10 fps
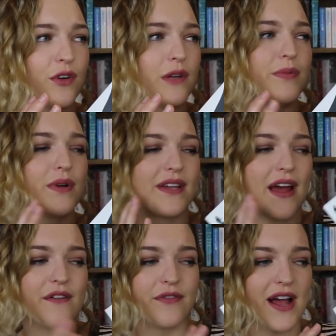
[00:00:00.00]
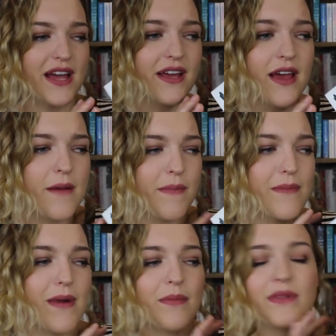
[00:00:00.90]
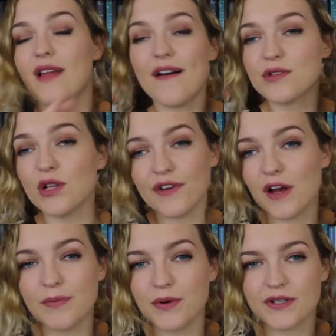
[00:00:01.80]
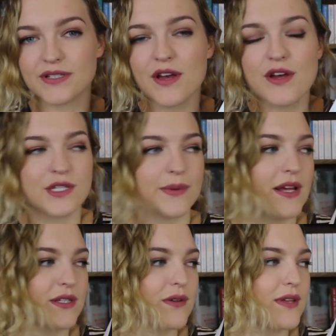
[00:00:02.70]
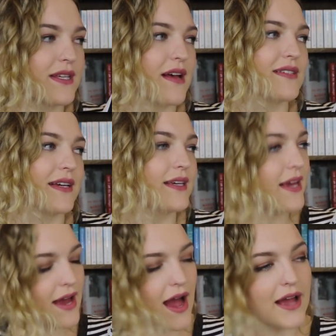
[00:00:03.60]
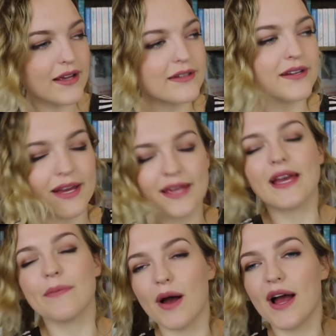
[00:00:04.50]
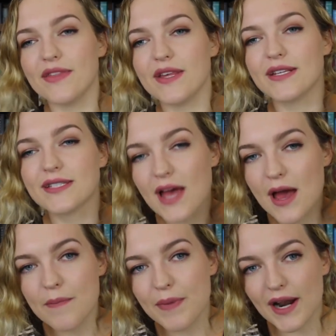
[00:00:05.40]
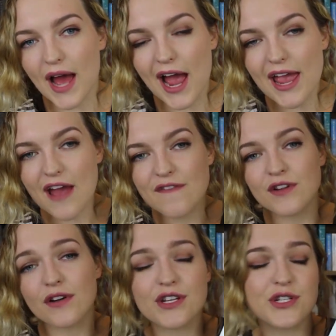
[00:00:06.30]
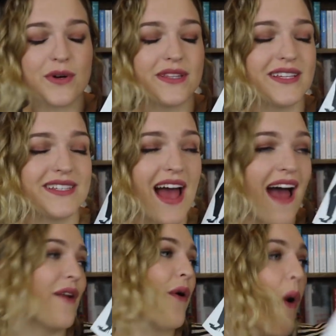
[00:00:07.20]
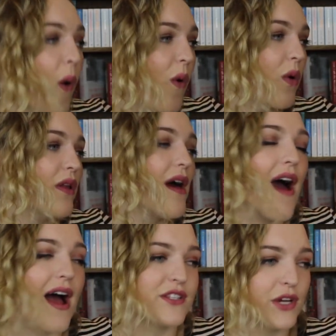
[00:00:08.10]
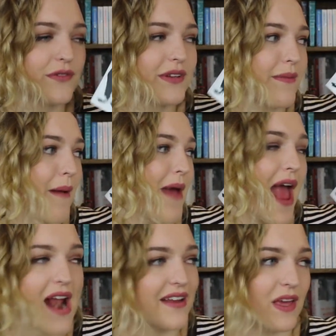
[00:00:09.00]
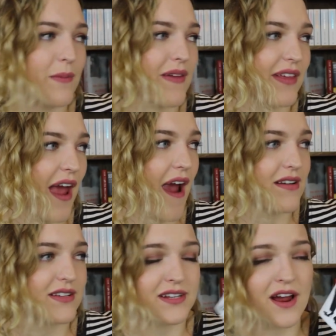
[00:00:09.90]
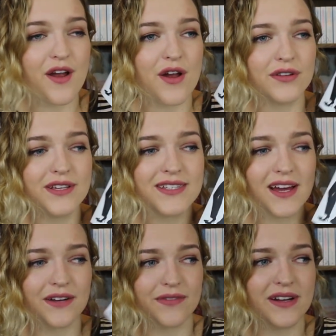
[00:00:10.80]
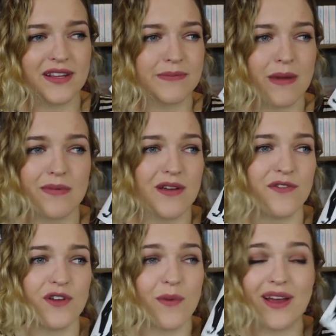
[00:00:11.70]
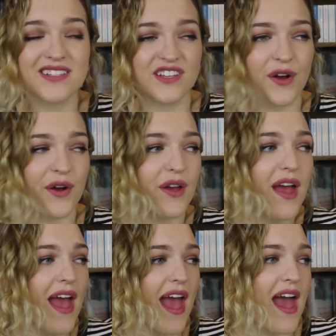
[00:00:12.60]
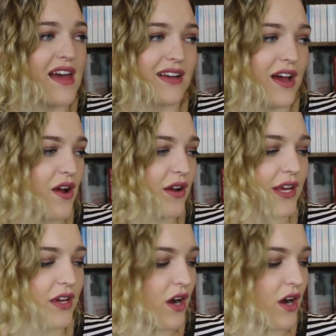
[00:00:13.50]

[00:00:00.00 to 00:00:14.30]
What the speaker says: Lauren book that I have read. My mum loves all of her books, so when I saw this, I was like, yeah, I can get behind this. But I have not enjoyed this at all. I don't really remember anything about the characters, and I only started reading this maybe a few weeks ago, and I only